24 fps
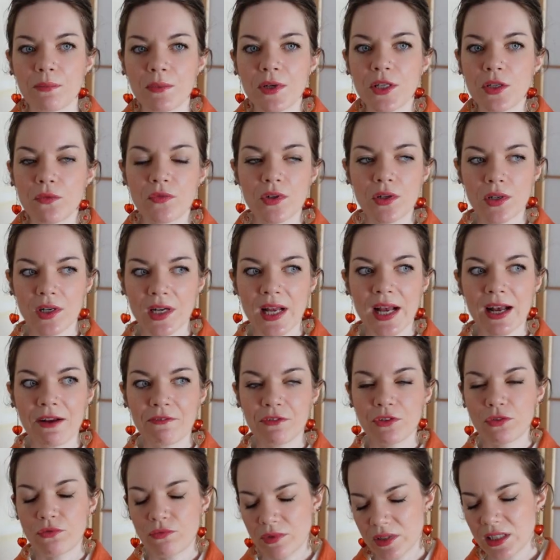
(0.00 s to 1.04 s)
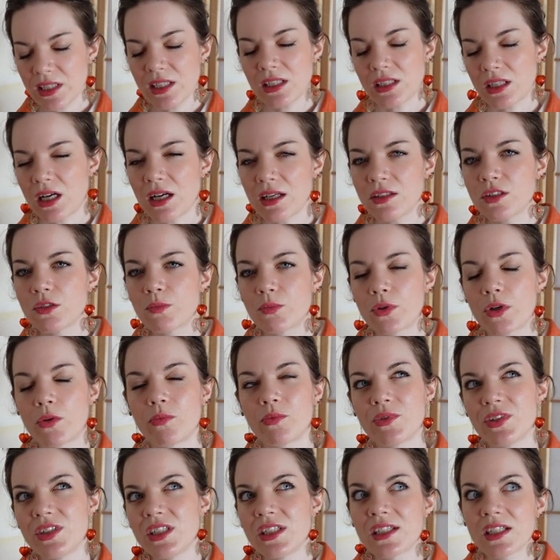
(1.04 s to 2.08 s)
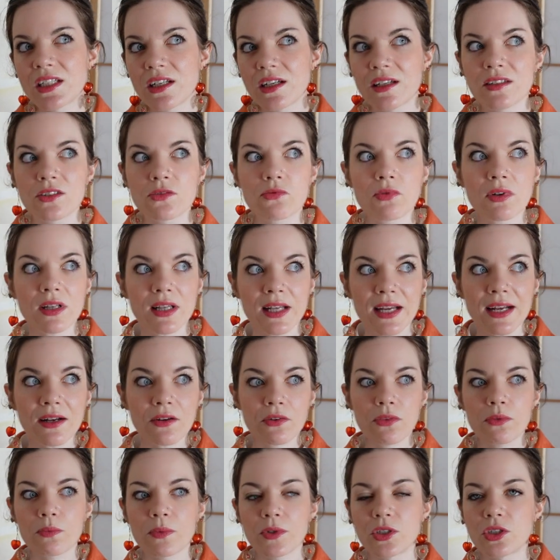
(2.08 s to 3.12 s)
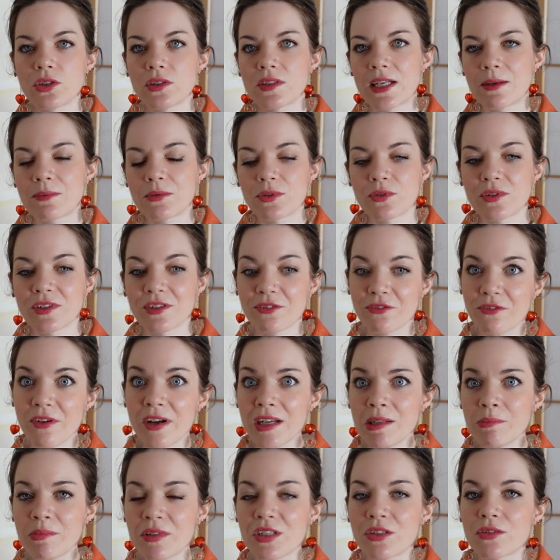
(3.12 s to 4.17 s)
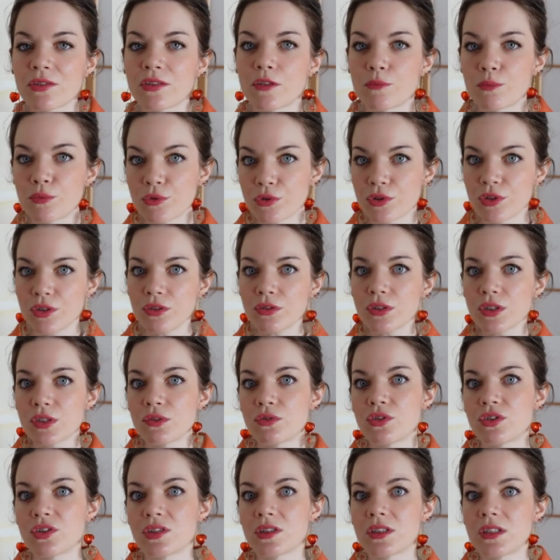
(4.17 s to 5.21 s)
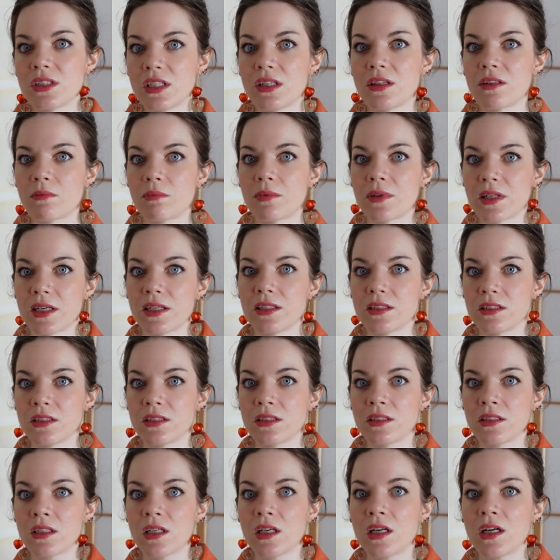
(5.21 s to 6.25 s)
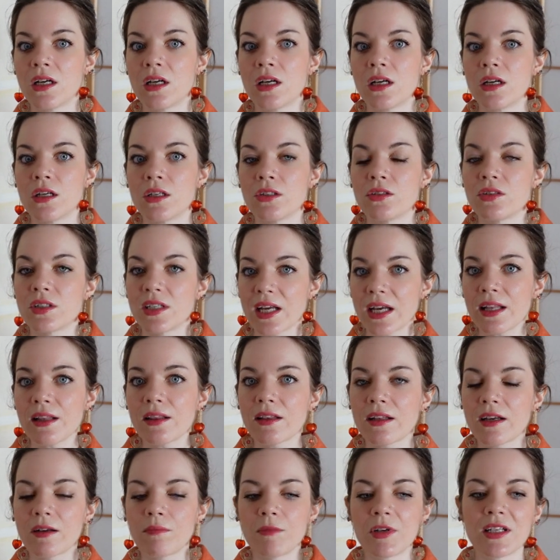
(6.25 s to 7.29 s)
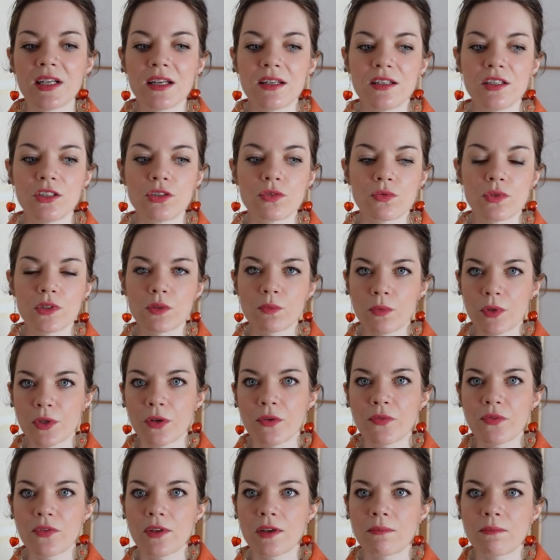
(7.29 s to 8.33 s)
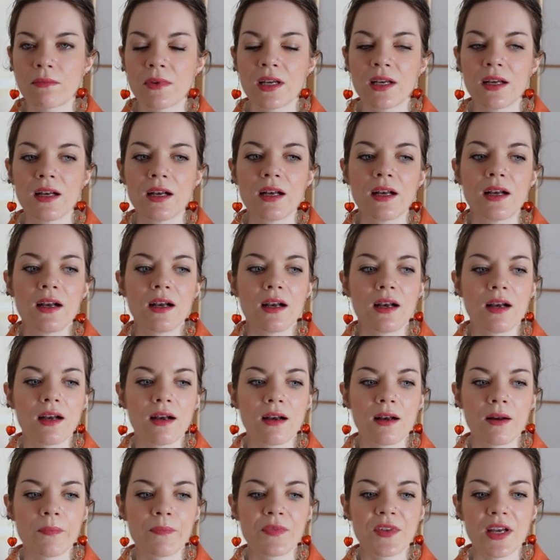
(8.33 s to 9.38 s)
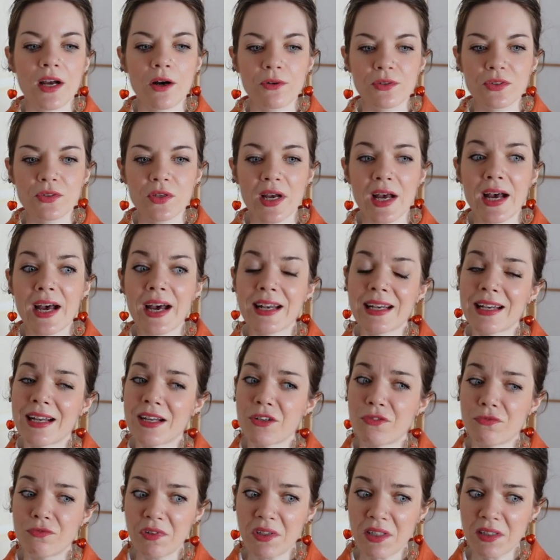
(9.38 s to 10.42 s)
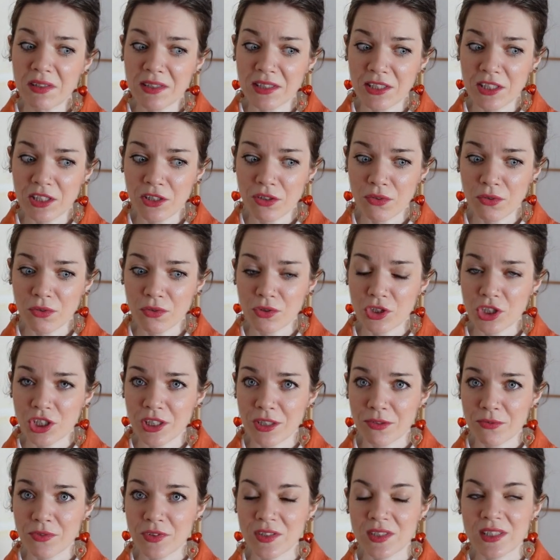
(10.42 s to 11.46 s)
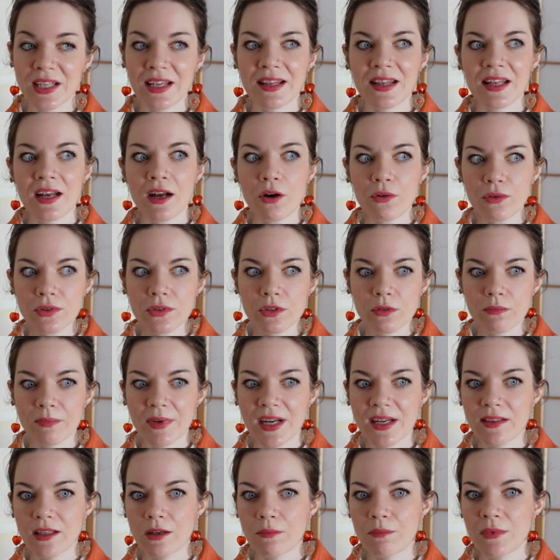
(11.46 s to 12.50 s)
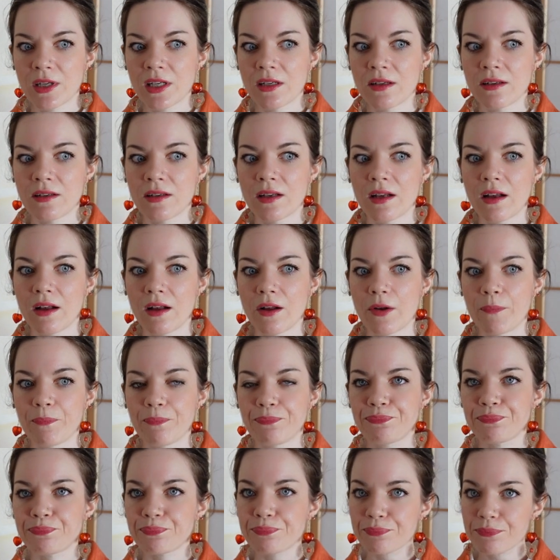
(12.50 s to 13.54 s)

When you want to have it really nice, you probably need an extra length, which is absolutely fine because they're produced. You just need the place to get them, and Erisho is one of them um, they also had like really cute shifts and they also make them in um,